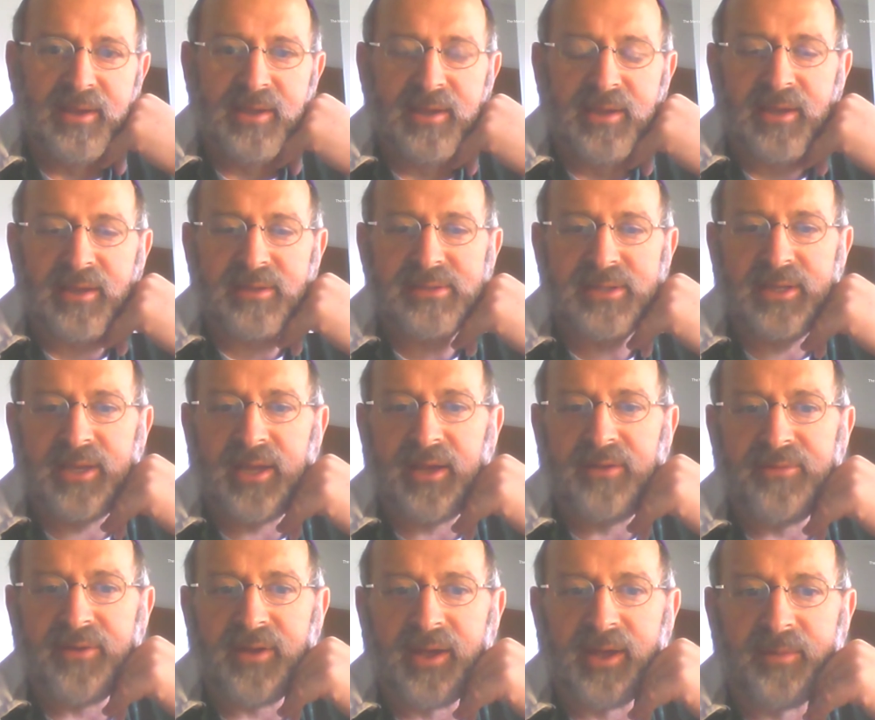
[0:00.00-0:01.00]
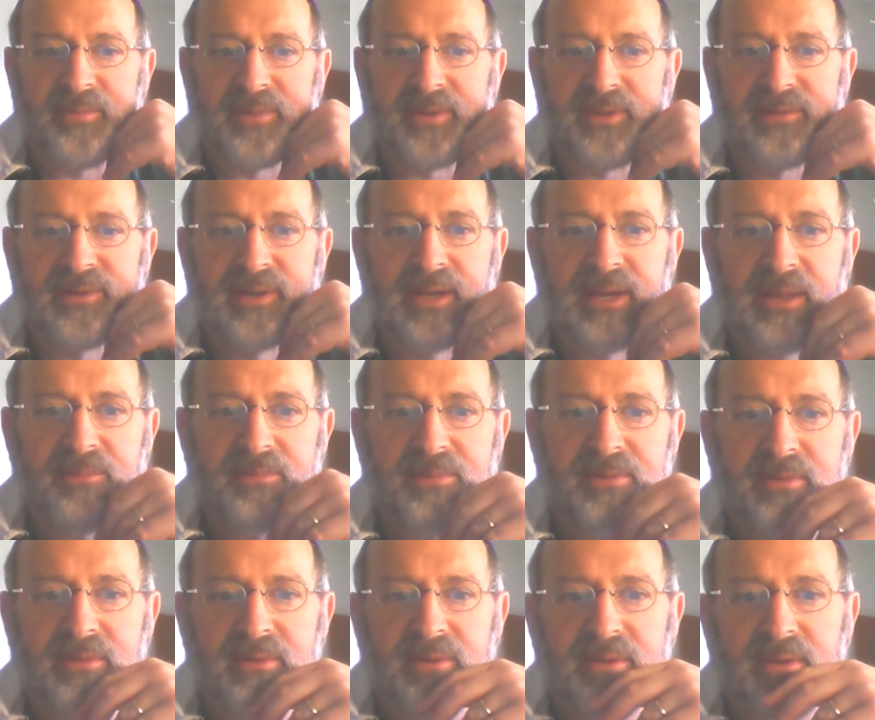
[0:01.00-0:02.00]
has to cover up his lip,
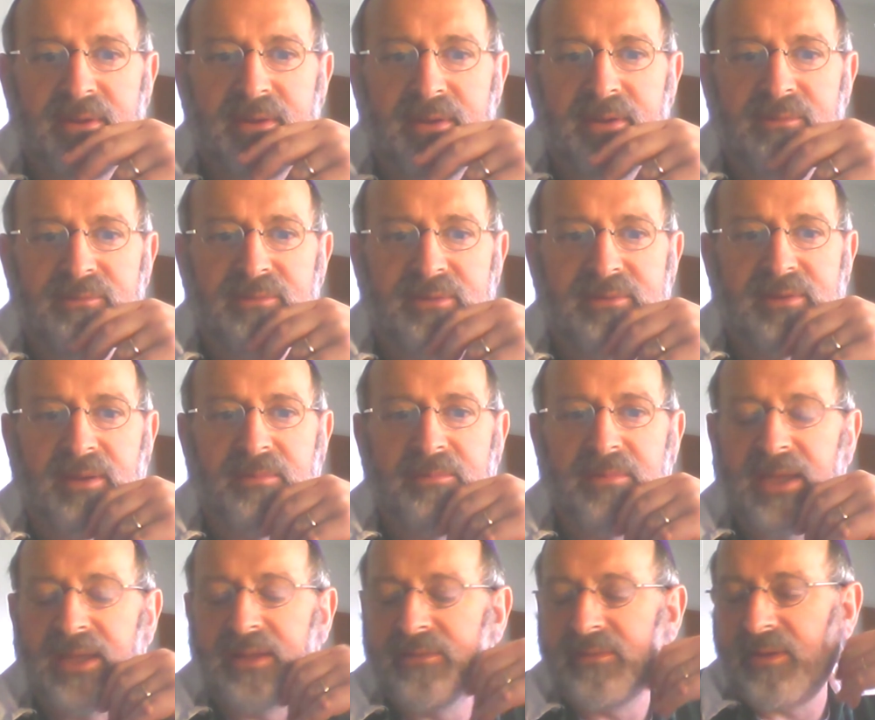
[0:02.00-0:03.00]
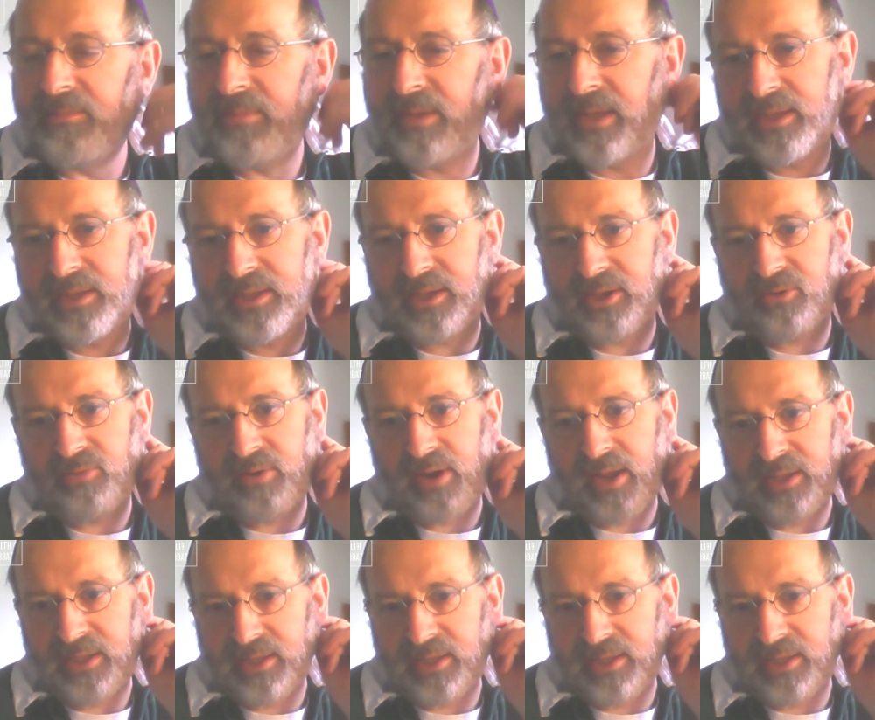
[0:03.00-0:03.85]
but tamei yikra,